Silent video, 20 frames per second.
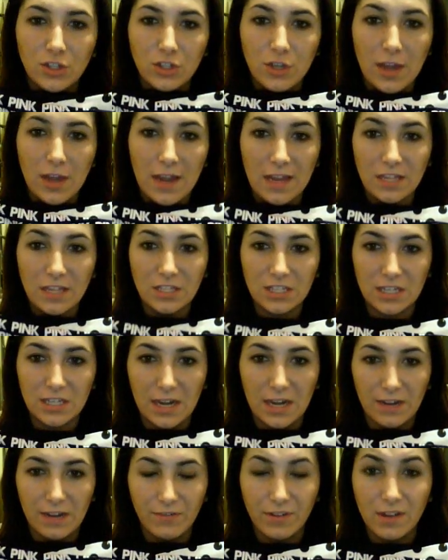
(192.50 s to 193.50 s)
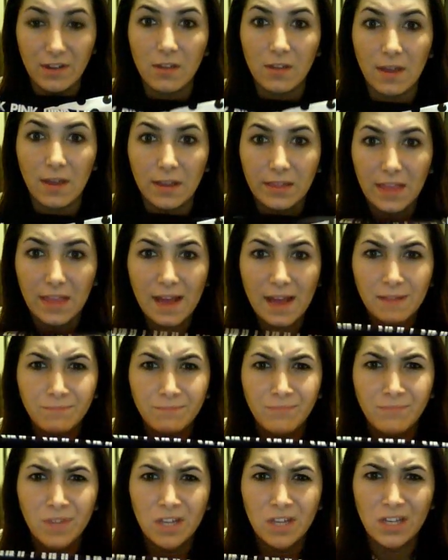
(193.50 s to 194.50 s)
change, and I really like that.
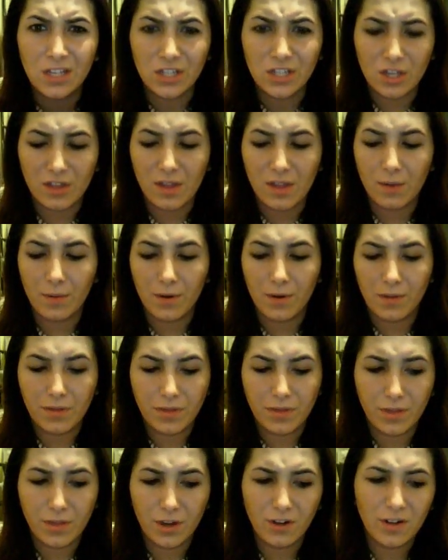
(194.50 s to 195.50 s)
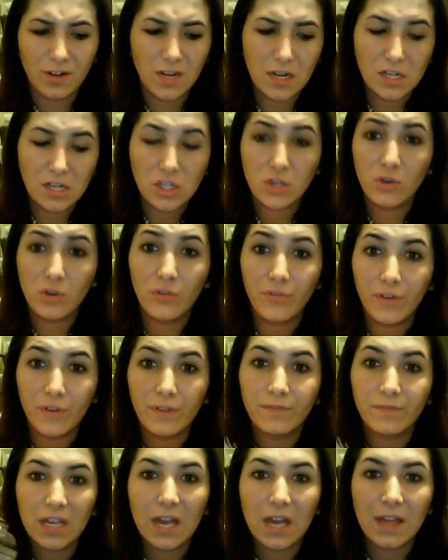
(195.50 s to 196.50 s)
So they were
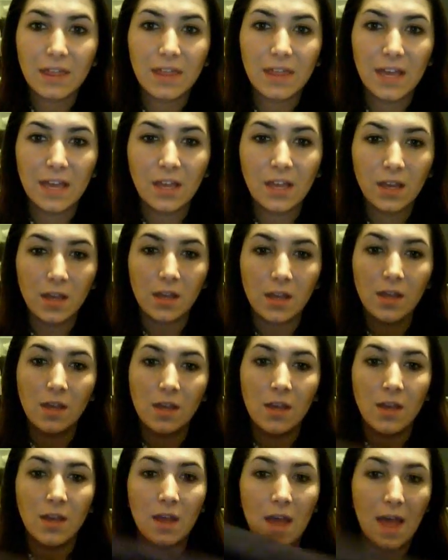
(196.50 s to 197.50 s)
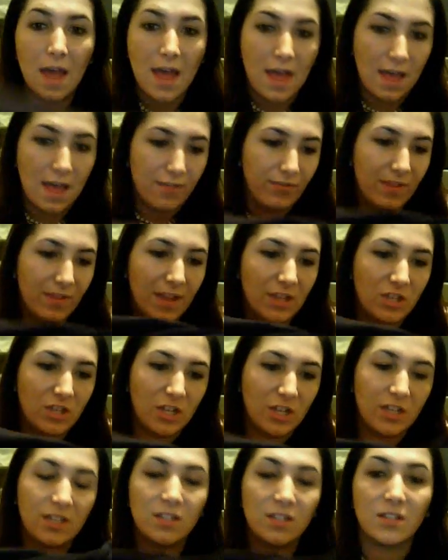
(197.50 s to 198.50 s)
32.50, I think, and they
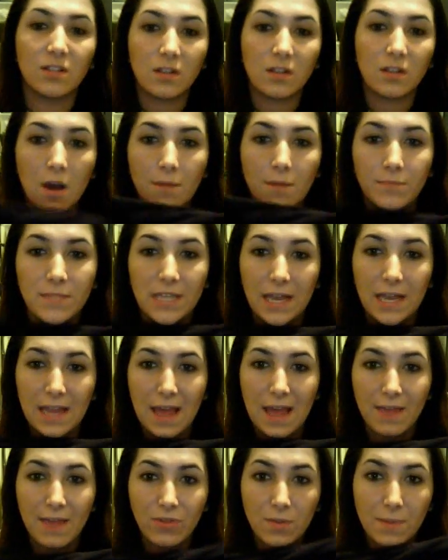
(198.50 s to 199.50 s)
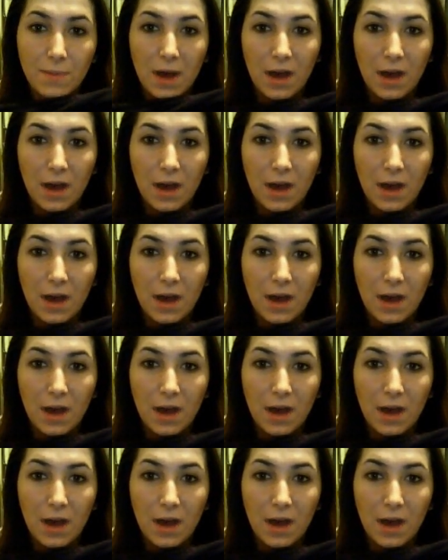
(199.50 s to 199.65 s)
just come tight at the